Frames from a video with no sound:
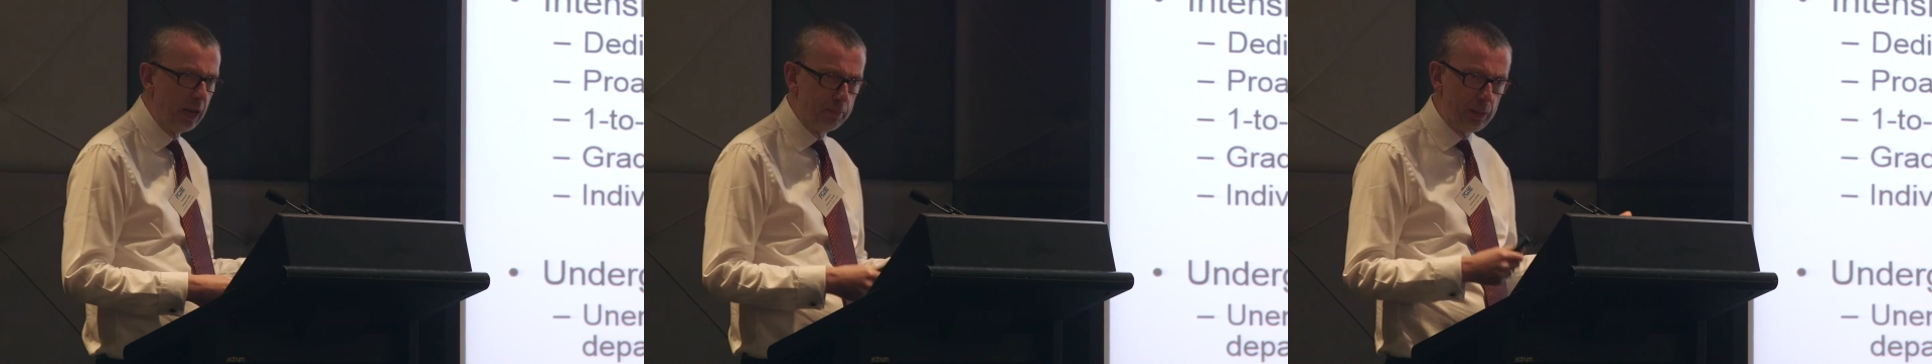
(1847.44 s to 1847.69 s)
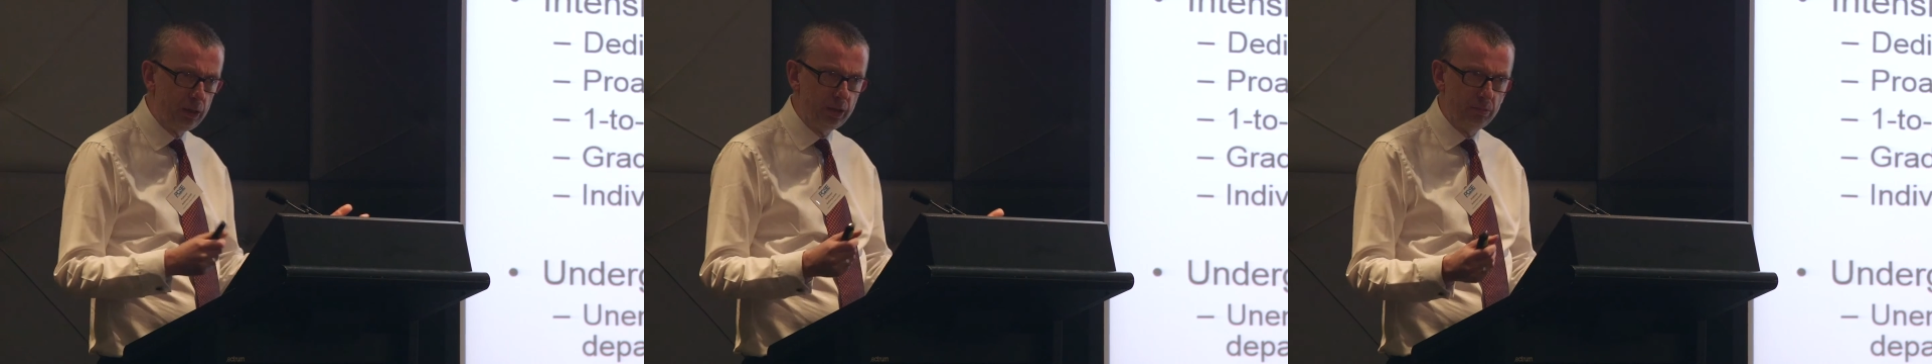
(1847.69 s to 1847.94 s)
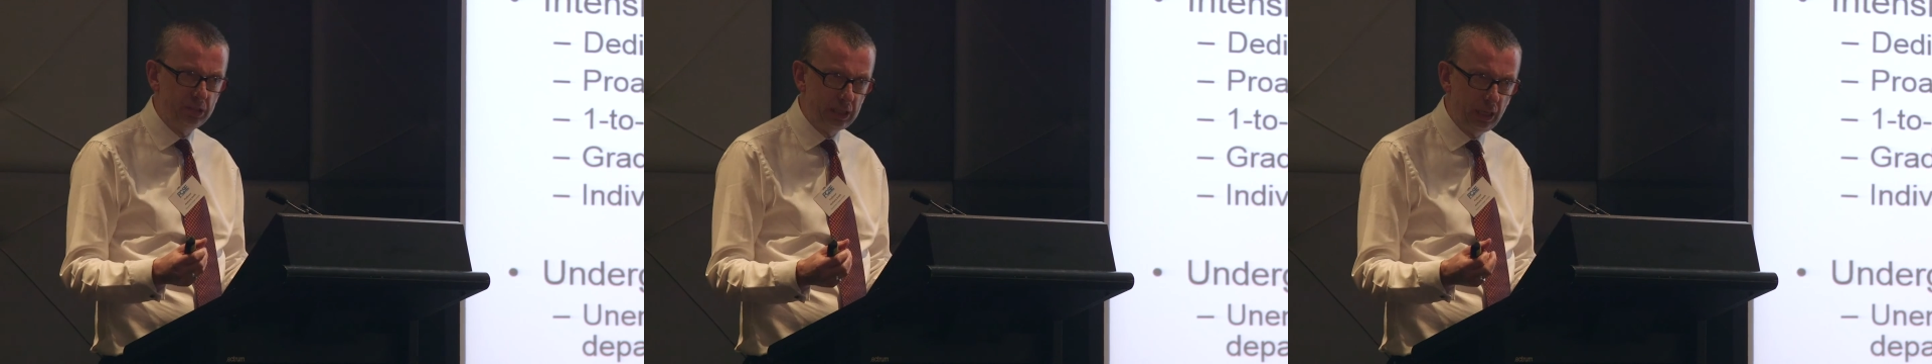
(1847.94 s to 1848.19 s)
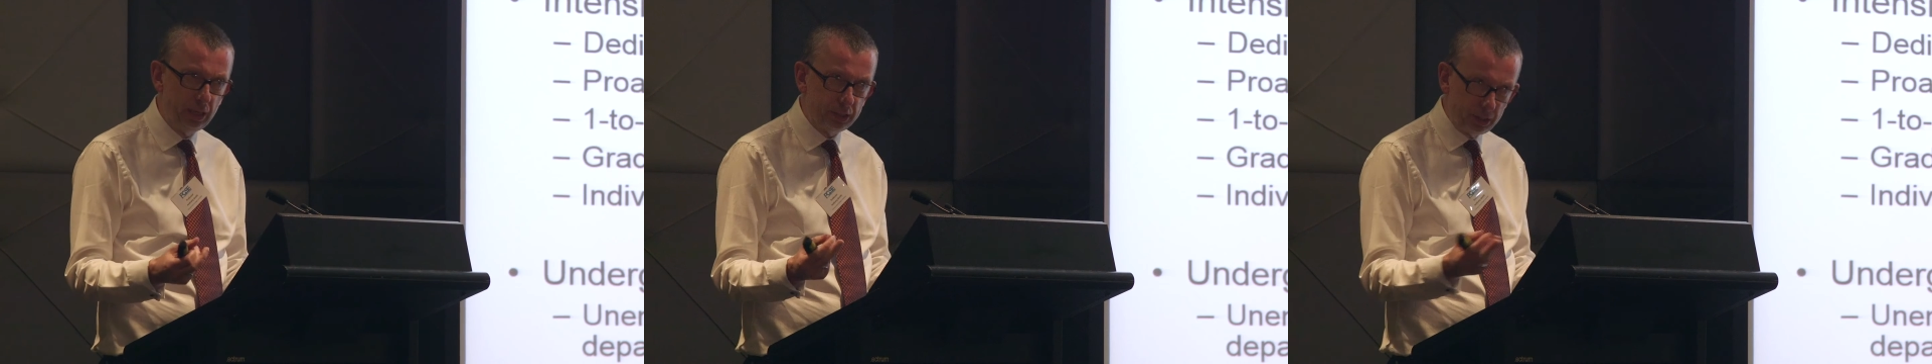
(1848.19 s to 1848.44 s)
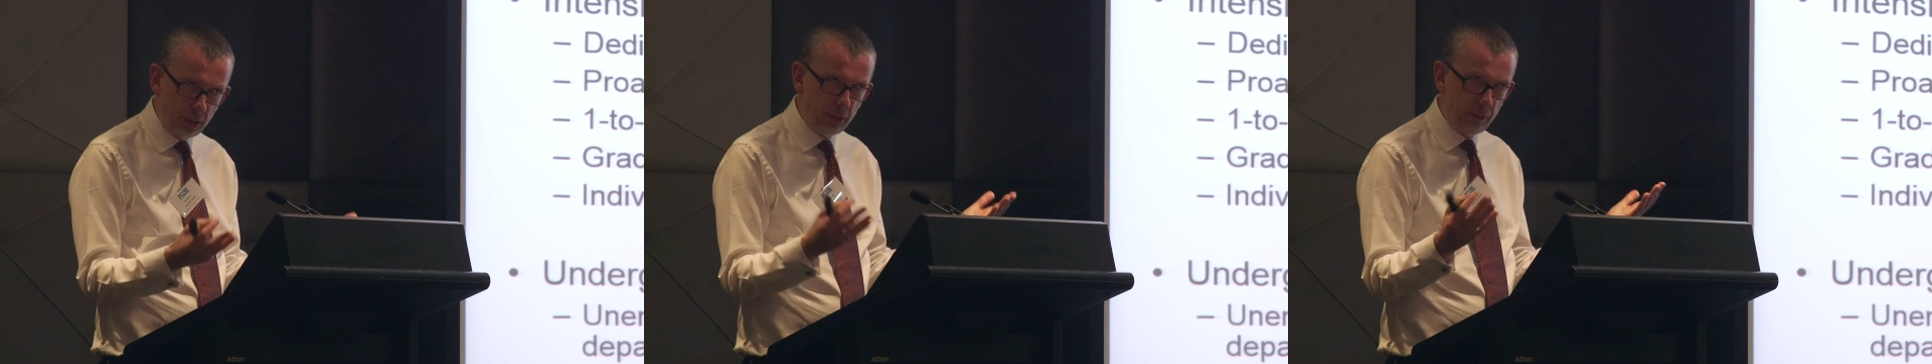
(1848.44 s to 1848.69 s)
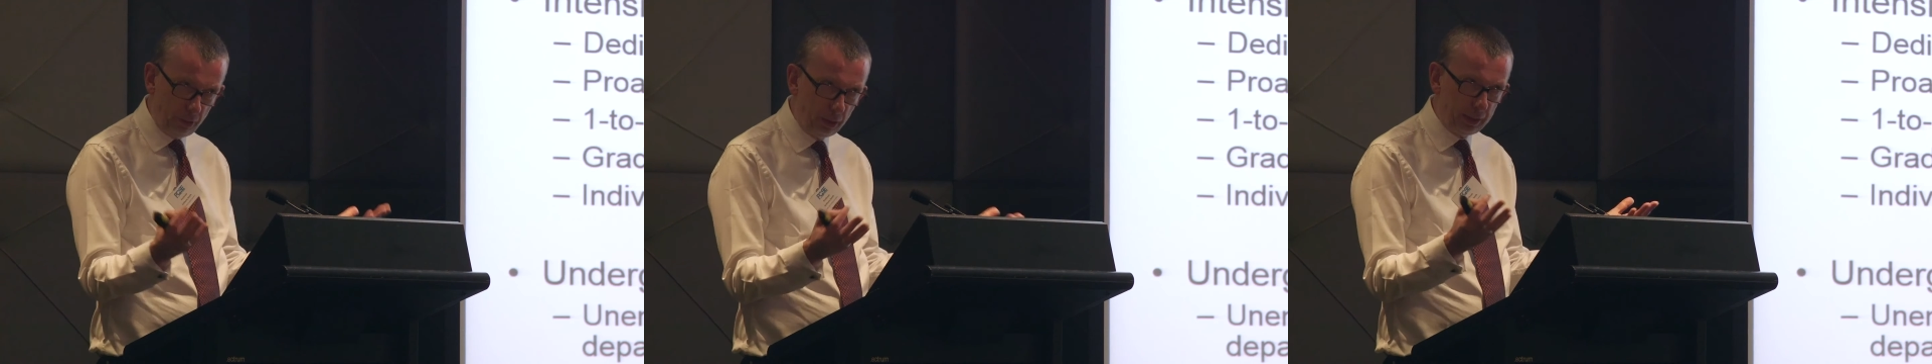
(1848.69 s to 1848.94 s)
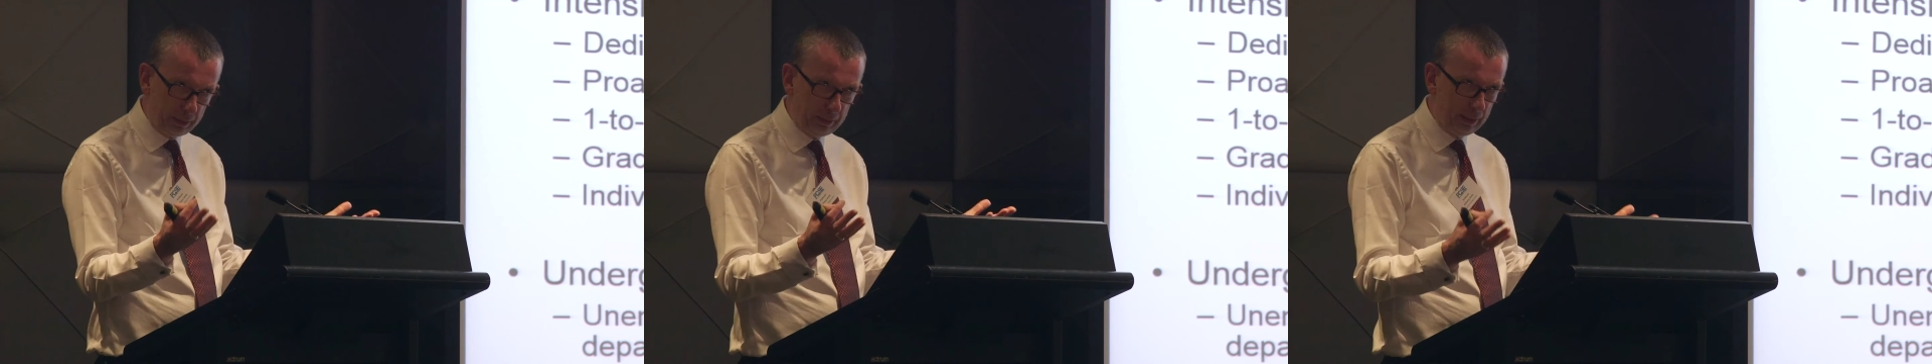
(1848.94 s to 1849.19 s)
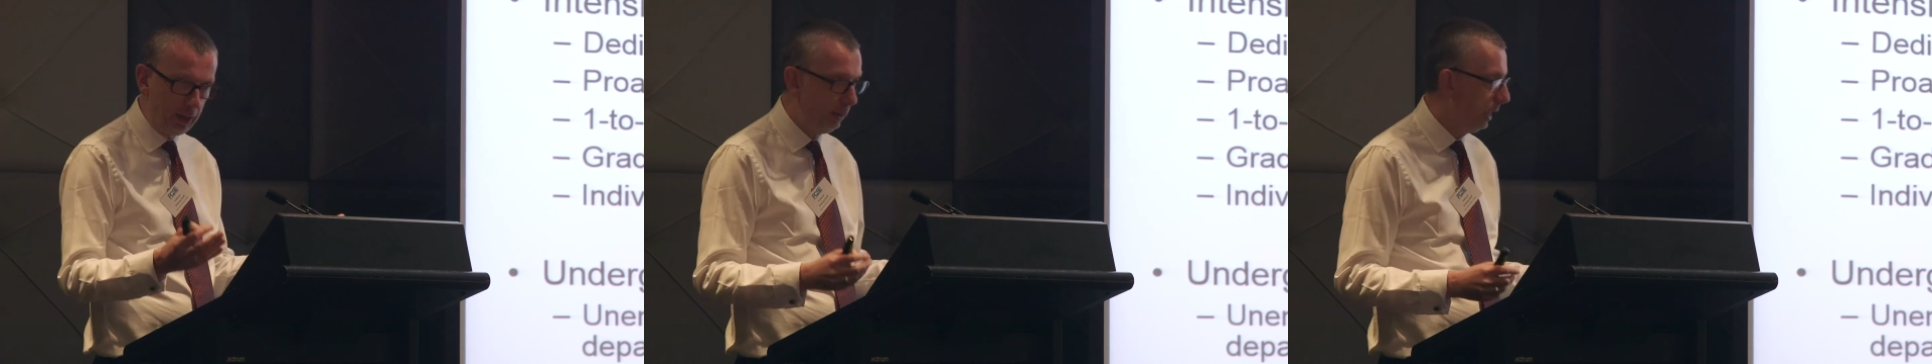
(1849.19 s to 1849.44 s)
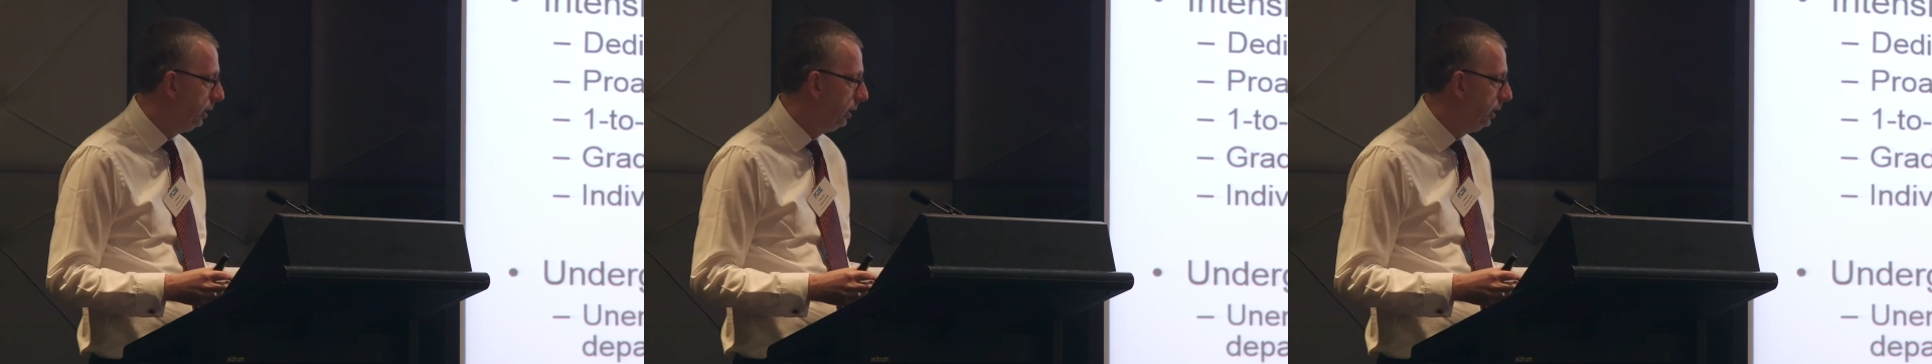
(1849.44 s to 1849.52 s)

like building resilience. You've got to kind of